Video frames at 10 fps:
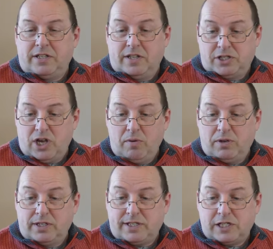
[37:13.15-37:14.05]
the
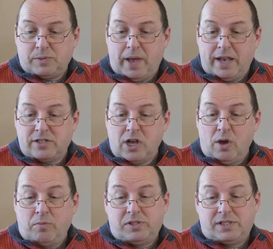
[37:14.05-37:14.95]
total that I spent
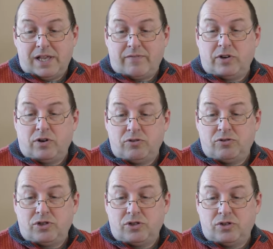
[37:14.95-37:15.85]
was
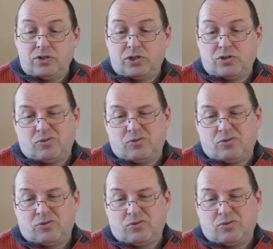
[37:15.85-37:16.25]
£730,